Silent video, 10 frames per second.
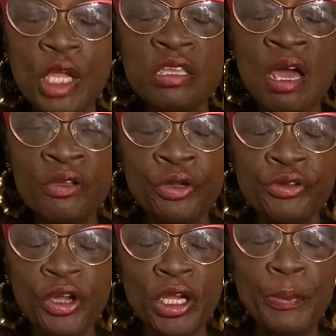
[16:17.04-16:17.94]
y'all know
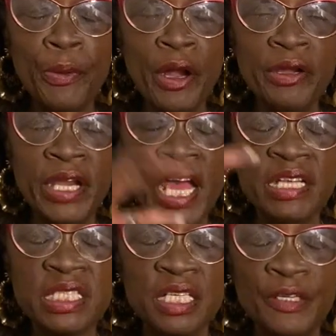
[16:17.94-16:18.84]
Dolly Parton
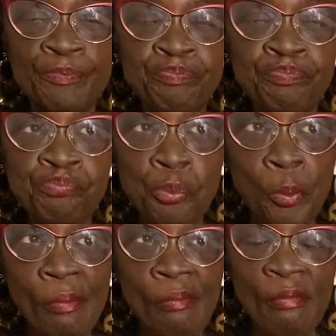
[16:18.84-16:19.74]
has a
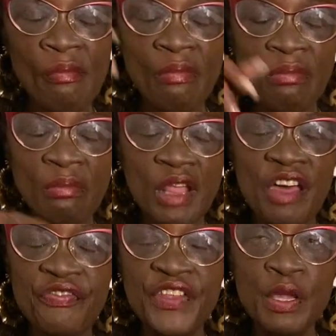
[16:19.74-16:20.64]
a
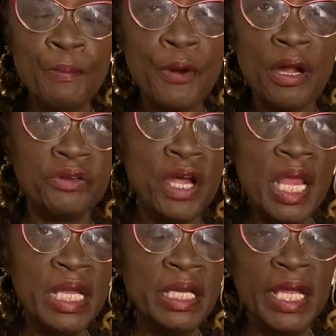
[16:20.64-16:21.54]
theme park,
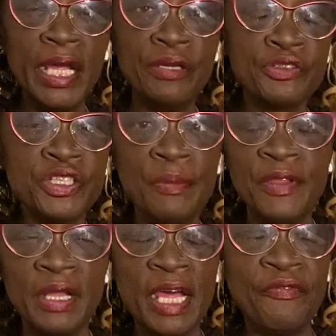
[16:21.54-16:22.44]
Dollyland or something
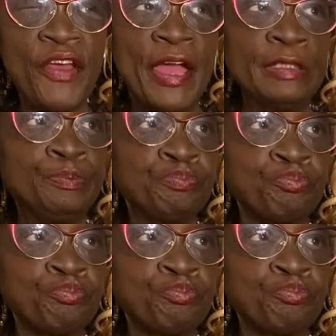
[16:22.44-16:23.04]
like that.